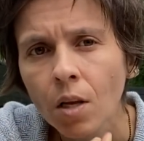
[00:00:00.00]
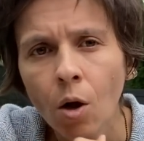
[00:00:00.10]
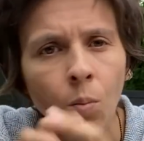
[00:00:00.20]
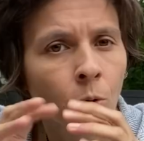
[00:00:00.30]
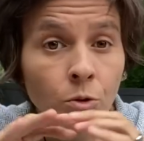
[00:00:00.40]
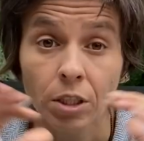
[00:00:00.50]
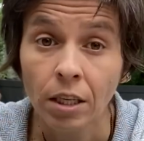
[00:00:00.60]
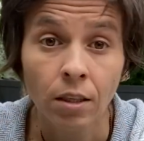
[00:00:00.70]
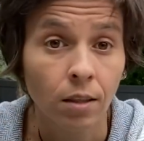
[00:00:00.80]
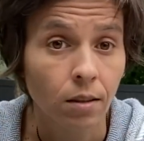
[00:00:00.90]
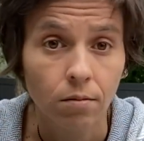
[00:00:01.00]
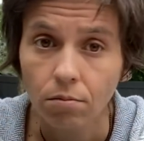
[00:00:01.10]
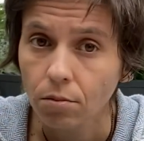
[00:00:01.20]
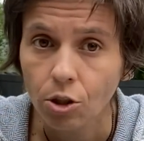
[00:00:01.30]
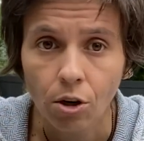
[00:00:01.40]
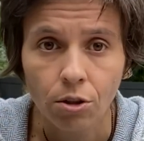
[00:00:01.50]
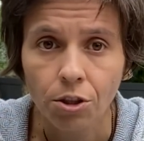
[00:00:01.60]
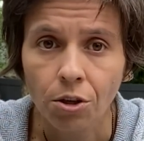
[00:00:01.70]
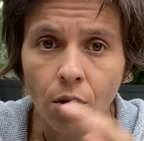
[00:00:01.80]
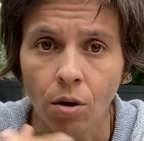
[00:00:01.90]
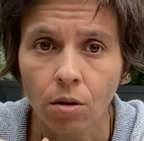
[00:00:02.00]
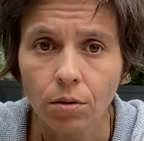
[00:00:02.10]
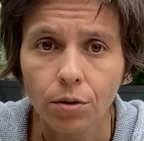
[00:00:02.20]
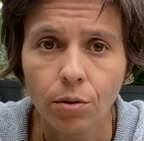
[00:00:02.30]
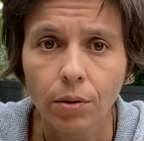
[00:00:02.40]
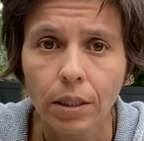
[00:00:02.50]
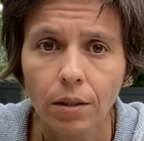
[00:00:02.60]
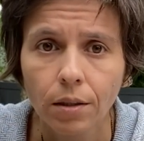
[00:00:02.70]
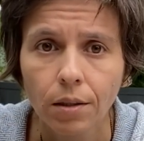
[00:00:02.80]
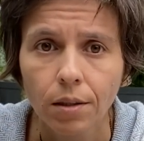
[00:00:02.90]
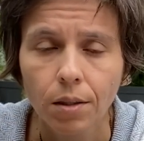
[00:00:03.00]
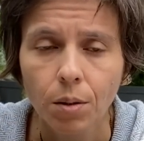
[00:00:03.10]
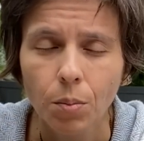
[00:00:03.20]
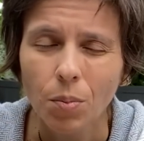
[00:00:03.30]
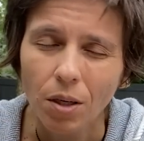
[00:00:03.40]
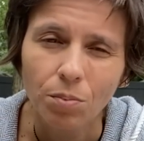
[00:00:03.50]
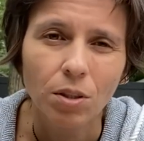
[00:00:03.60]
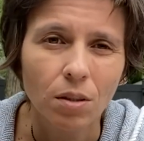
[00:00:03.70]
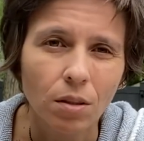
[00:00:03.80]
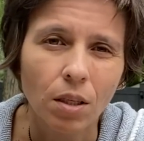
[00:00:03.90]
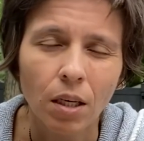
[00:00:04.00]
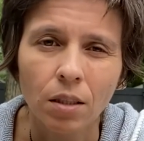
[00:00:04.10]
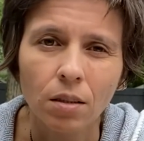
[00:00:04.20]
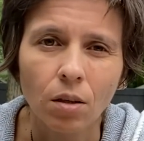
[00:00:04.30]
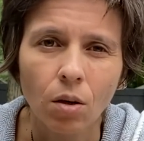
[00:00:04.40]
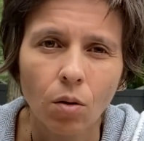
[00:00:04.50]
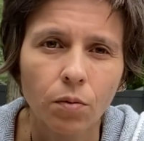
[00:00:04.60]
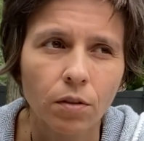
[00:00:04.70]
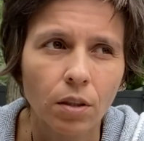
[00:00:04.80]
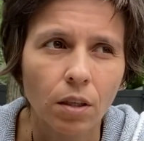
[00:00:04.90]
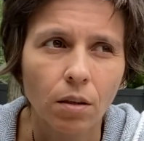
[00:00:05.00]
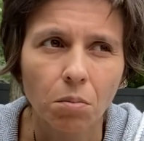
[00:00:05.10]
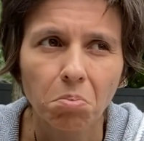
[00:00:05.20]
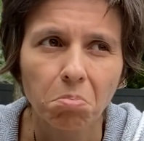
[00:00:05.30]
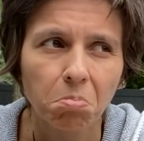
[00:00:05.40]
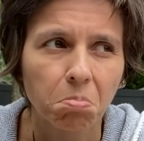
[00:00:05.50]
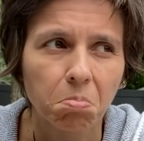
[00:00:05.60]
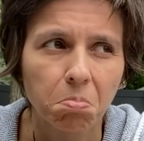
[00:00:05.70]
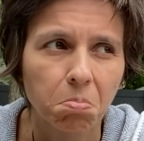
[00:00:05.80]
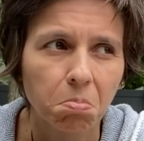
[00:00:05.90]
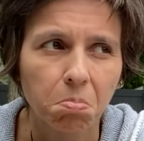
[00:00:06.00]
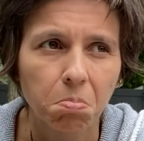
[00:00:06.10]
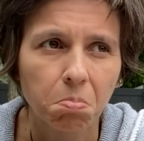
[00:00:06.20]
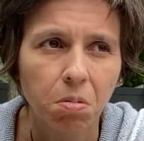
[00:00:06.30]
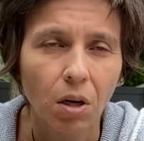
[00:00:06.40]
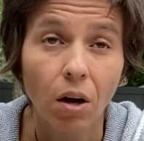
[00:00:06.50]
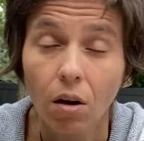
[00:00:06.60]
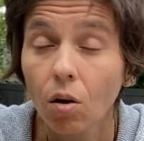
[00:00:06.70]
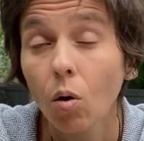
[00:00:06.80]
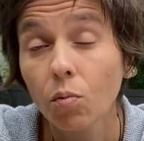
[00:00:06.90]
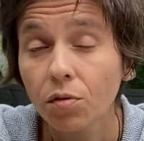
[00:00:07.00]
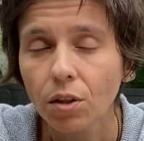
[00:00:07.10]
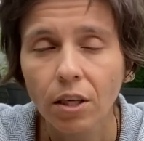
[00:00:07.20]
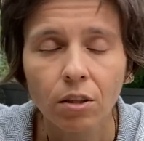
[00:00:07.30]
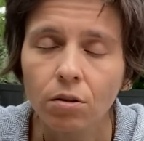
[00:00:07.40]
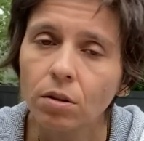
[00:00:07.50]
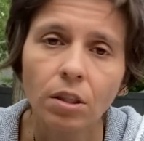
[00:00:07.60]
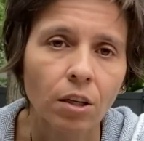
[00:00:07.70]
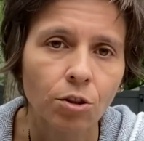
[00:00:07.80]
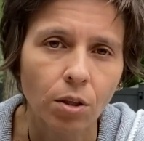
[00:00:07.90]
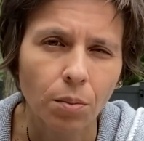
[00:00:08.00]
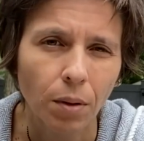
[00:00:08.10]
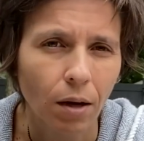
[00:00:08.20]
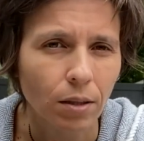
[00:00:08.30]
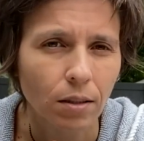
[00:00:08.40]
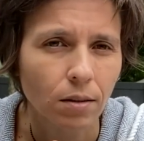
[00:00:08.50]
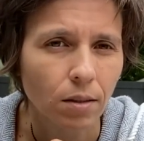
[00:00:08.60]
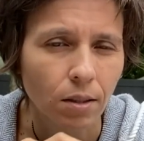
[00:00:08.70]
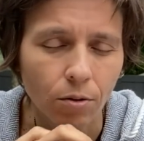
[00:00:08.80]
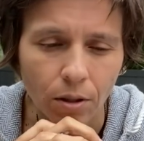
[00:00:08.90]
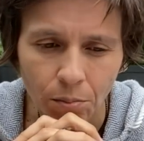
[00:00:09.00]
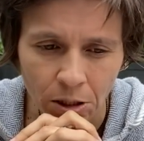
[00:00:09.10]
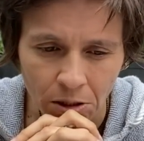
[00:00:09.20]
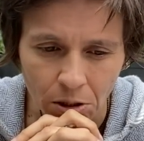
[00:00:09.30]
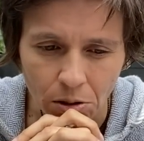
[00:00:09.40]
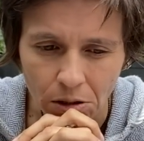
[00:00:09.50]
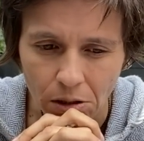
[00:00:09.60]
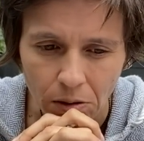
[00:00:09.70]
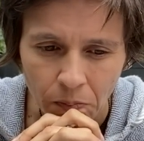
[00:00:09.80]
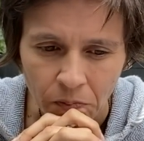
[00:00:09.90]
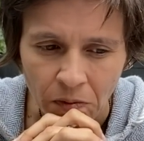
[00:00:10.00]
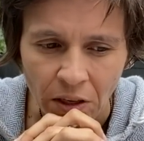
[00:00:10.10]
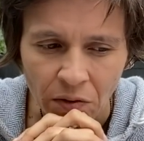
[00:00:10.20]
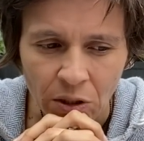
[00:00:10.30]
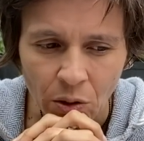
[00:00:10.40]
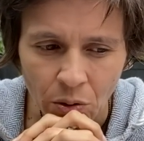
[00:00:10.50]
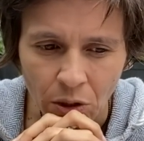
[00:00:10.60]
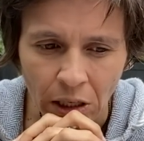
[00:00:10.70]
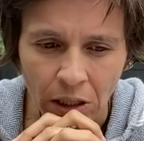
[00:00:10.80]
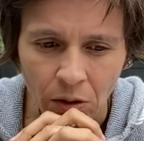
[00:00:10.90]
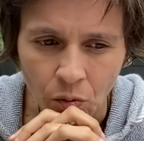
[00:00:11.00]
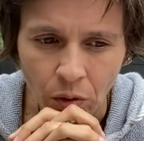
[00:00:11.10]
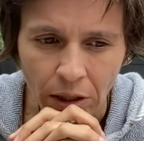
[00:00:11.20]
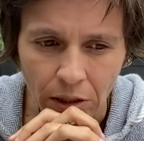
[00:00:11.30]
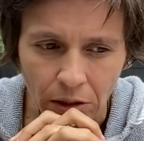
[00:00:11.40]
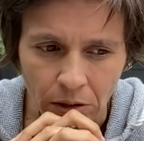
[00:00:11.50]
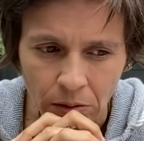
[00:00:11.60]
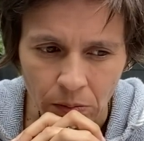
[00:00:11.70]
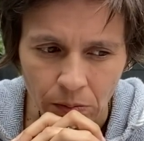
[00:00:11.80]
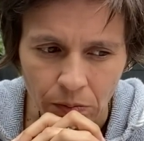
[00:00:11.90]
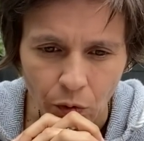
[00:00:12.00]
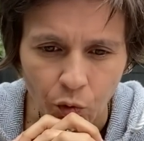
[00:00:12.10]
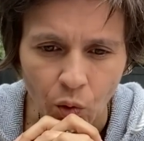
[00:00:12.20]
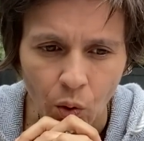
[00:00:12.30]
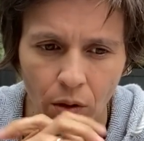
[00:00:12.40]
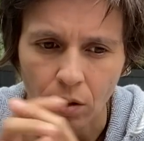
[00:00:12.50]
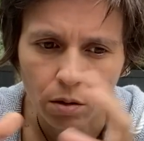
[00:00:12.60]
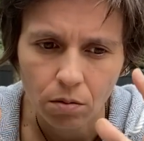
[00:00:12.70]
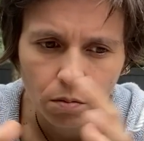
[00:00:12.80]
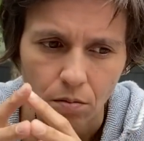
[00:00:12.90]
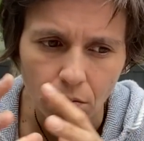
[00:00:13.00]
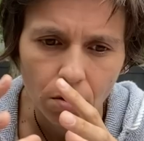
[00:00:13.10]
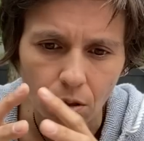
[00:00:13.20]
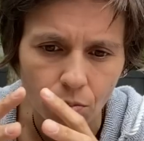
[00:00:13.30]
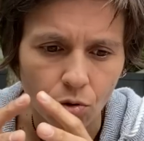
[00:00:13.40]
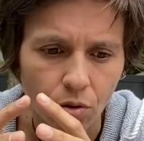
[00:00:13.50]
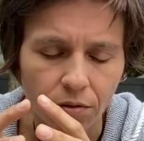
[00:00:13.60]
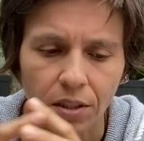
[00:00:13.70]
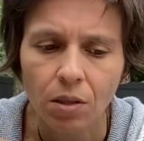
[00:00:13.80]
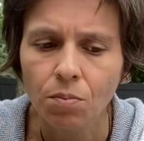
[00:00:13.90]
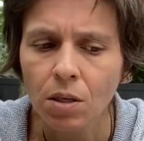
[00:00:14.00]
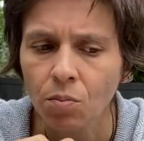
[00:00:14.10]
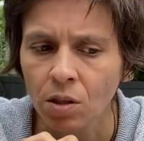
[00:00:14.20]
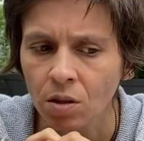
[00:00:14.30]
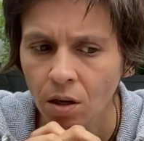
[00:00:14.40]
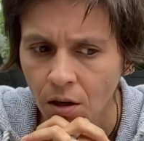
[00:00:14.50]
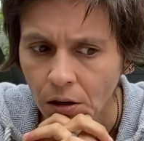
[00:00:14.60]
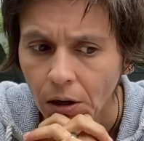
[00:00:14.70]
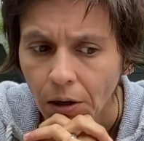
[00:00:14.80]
almost any charge at all to it. But I'm still kind of hopefully, hopeful and nostalgic about it. You know what I mean? So it's, even though you're kind of waiting for some sort of a commitment there,